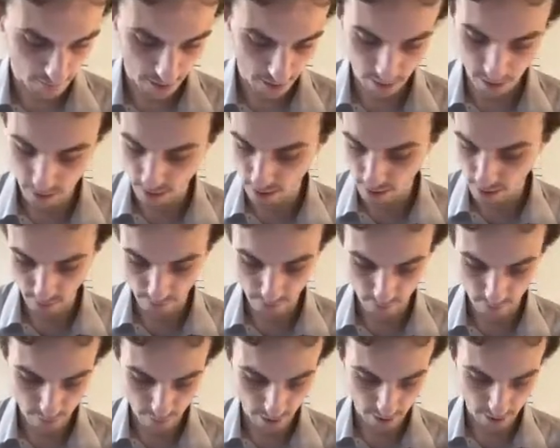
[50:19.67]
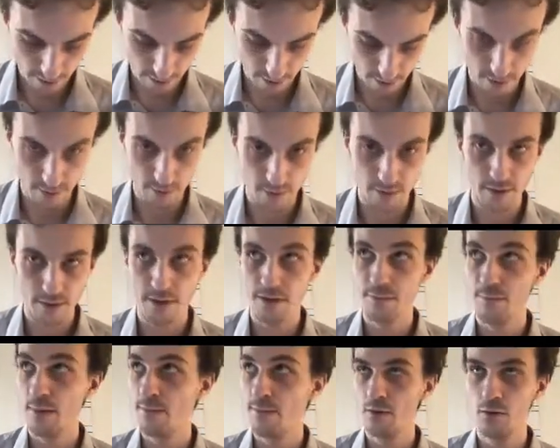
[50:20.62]
I think a nice reference to that is the
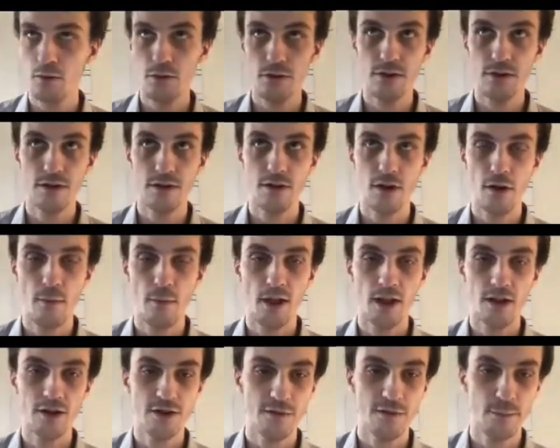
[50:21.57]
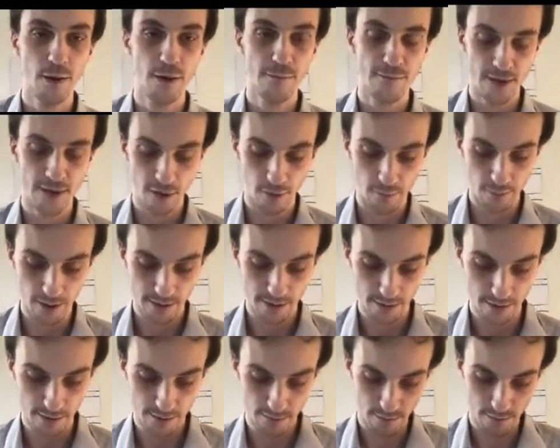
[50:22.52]
this paper called The Homology of Perfect
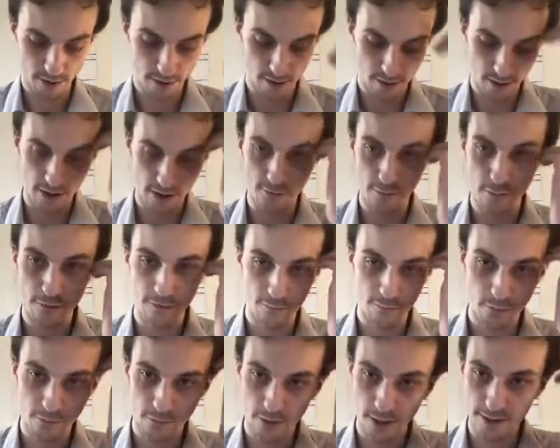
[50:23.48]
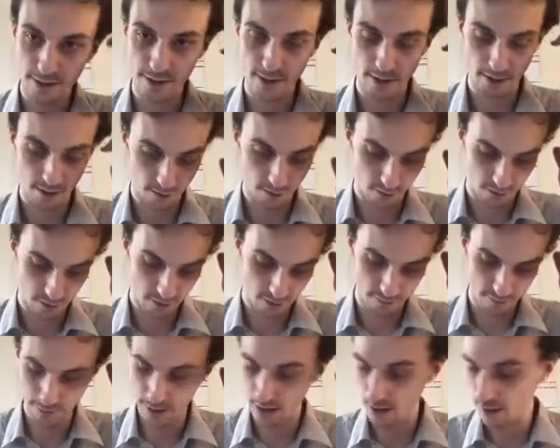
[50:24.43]
Complexes by Avramov, Buchweitz, Iyengar,
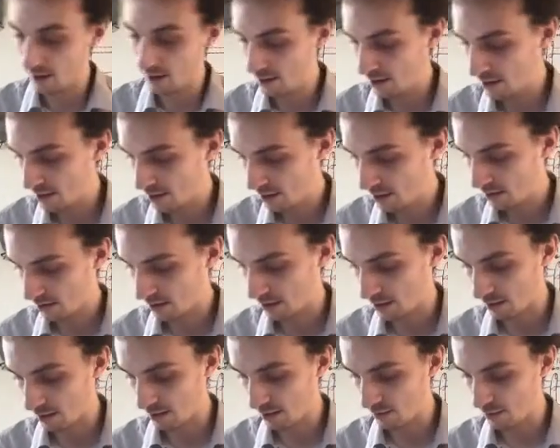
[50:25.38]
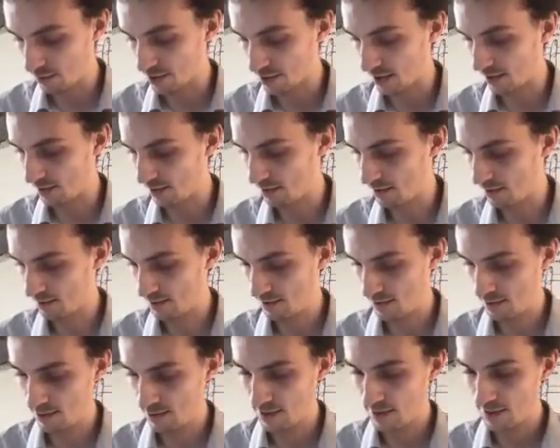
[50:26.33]
and Miller, uh, which has
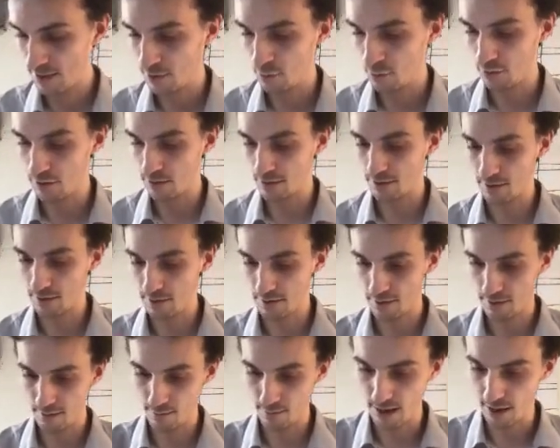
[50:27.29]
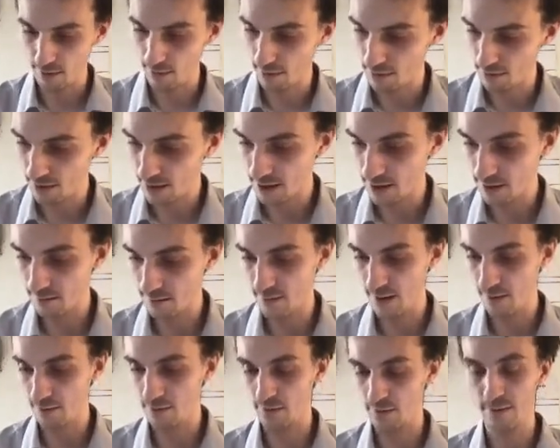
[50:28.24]
all the background you need to
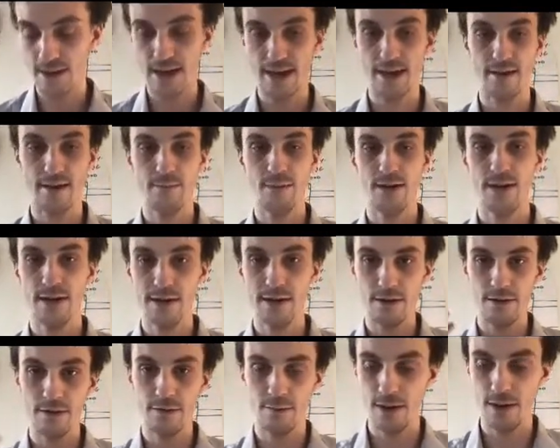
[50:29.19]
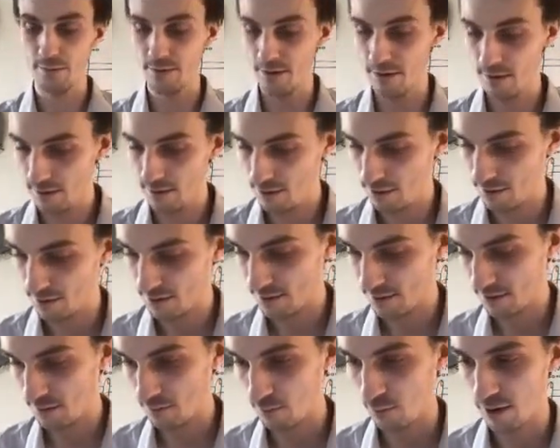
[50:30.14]
be able to do that, in particular to be able to
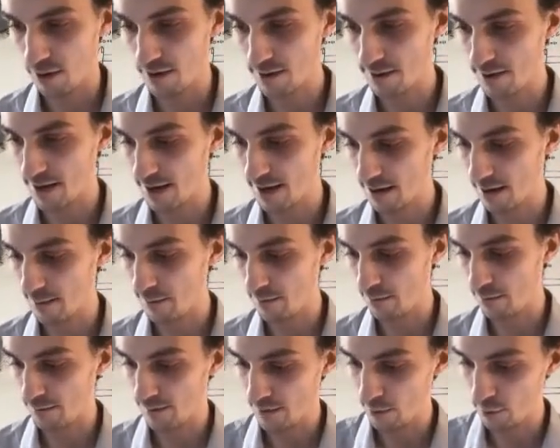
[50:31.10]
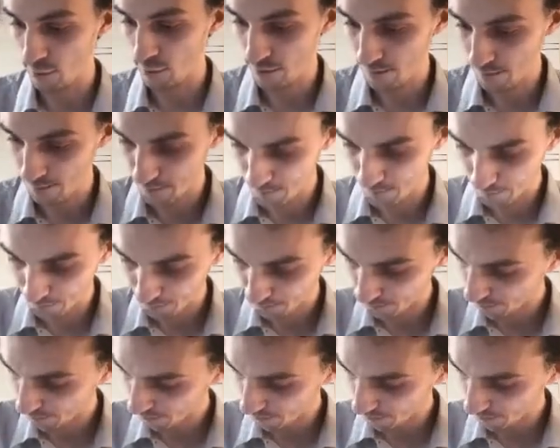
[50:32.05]
just run the snake lemma with those.